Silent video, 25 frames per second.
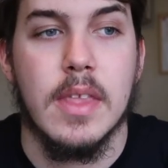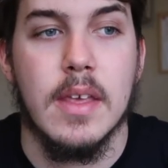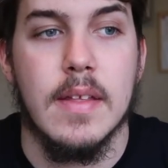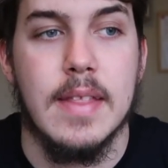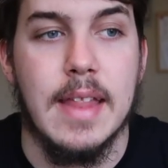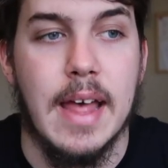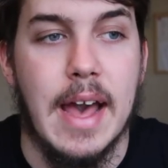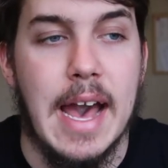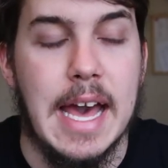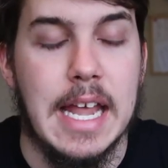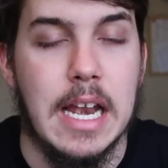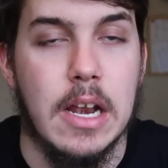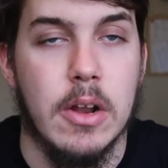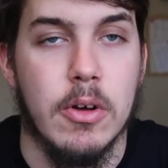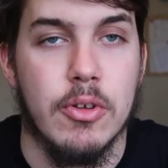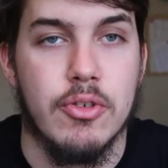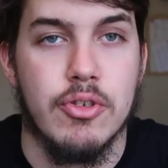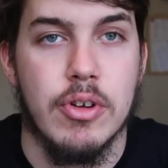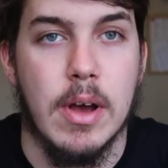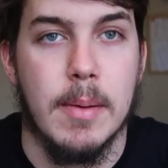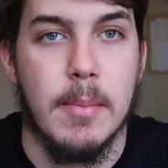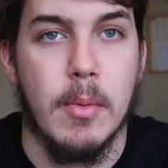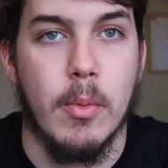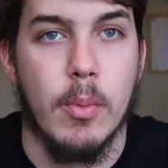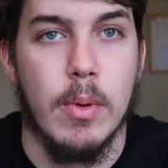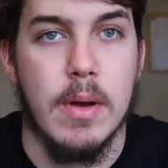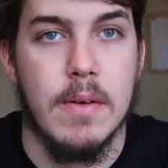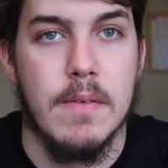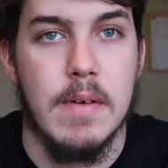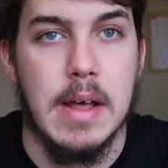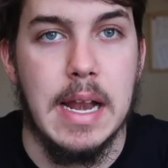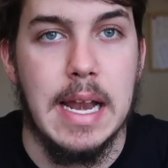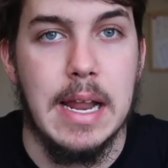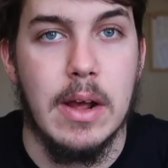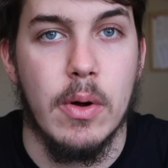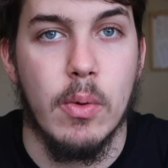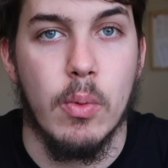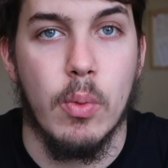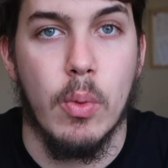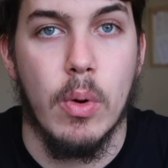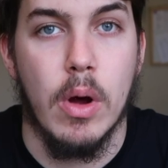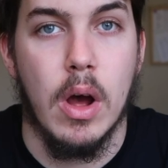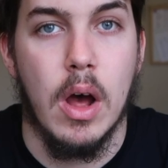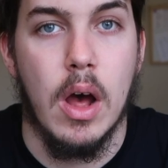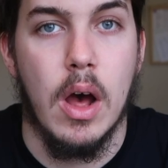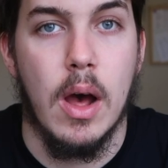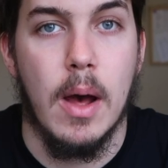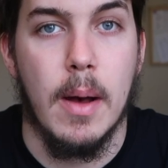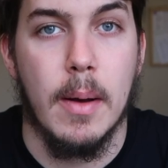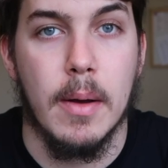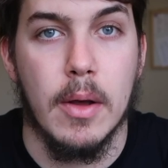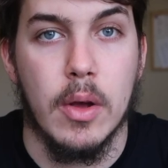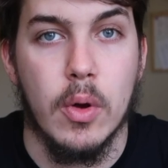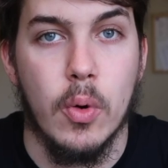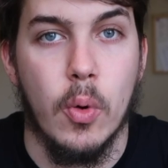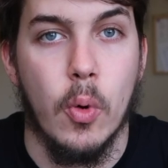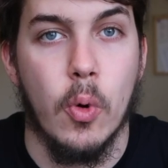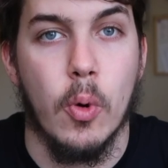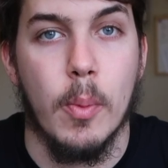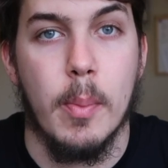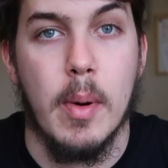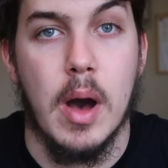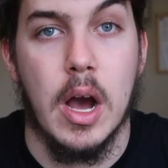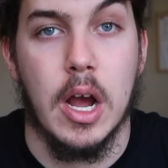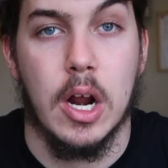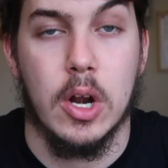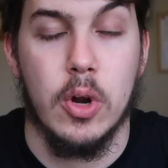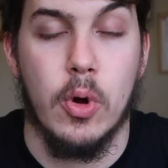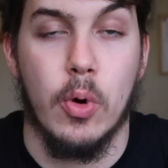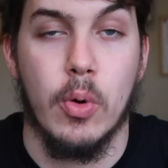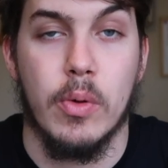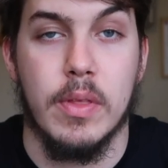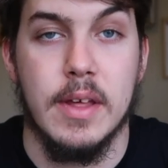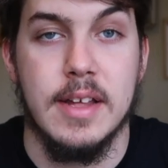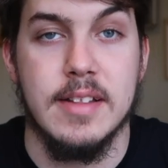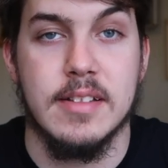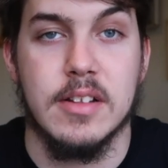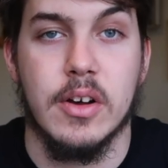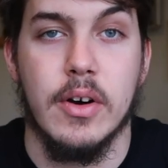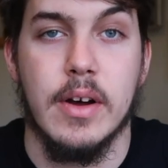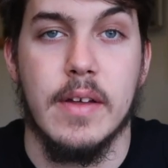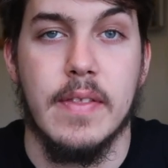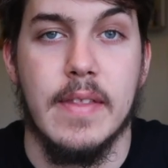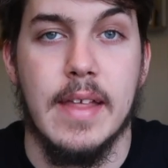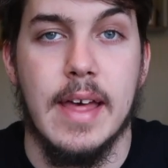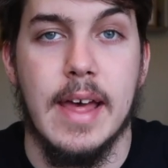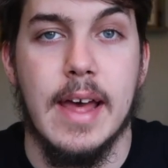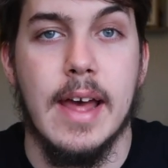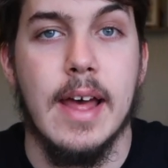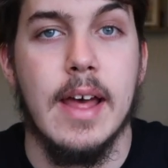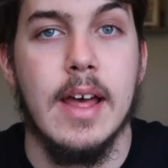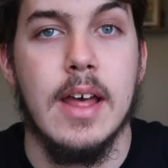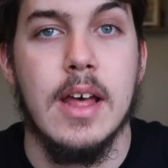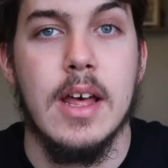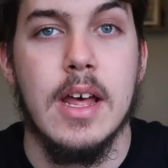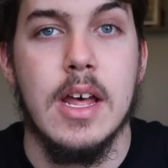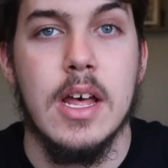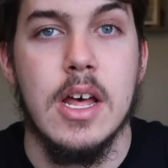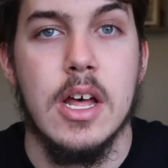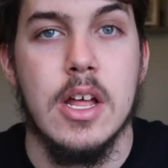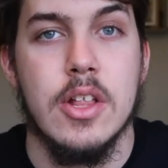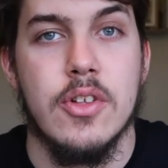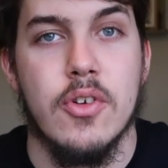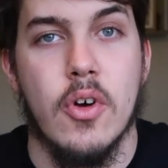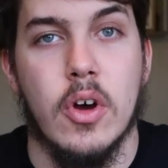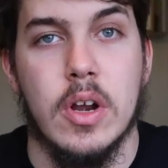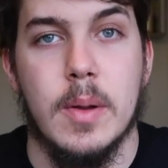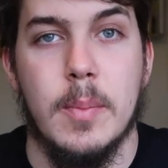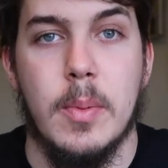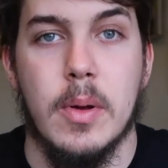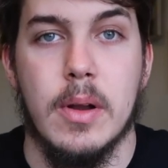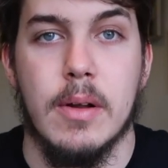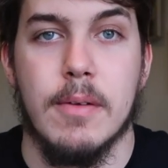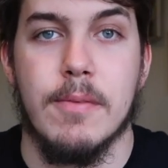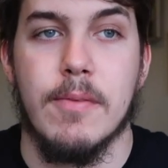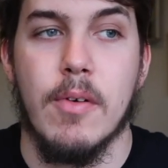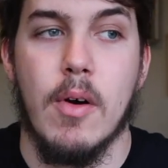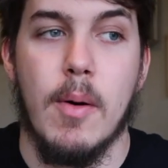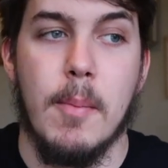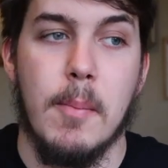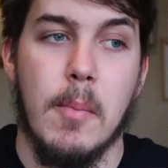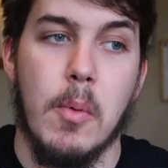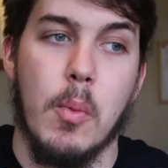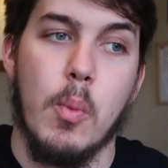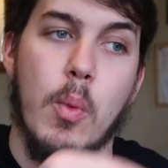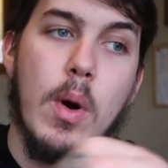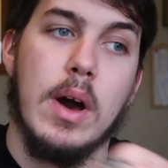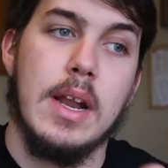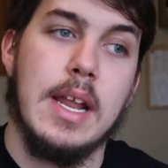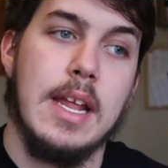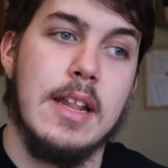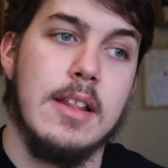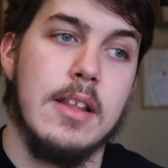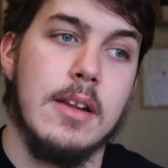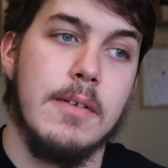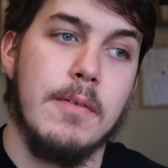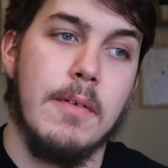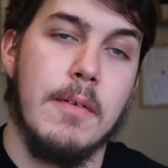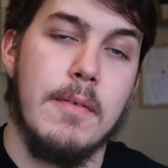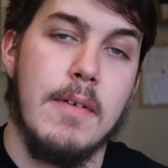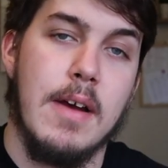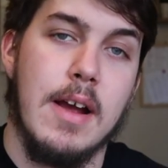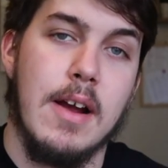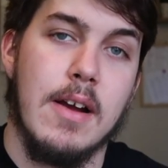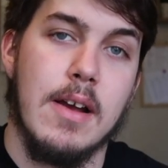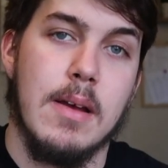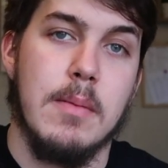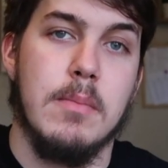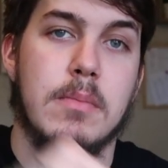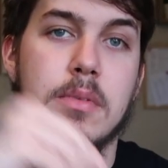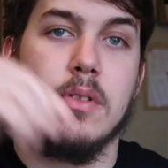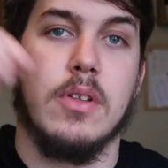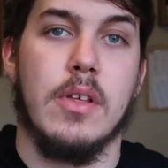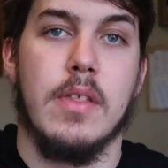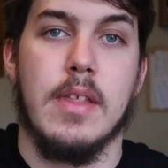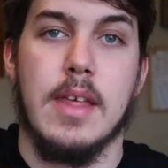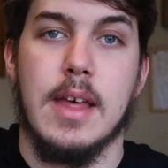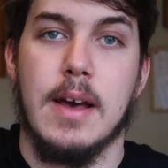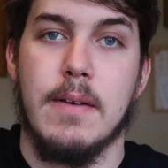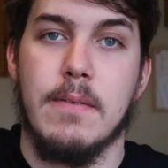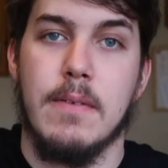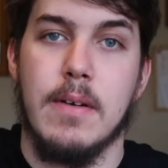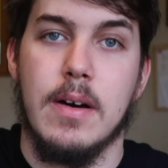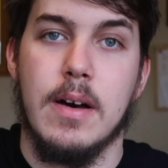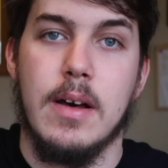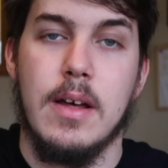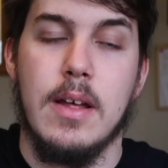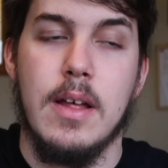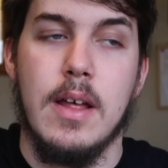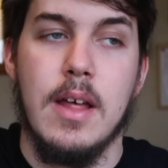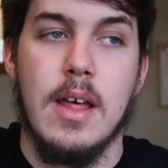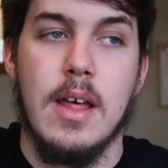Now I had a lot of trouble with a little uh, cork bark log that he's got in there, trying to put it from one end of the vivarium to the other,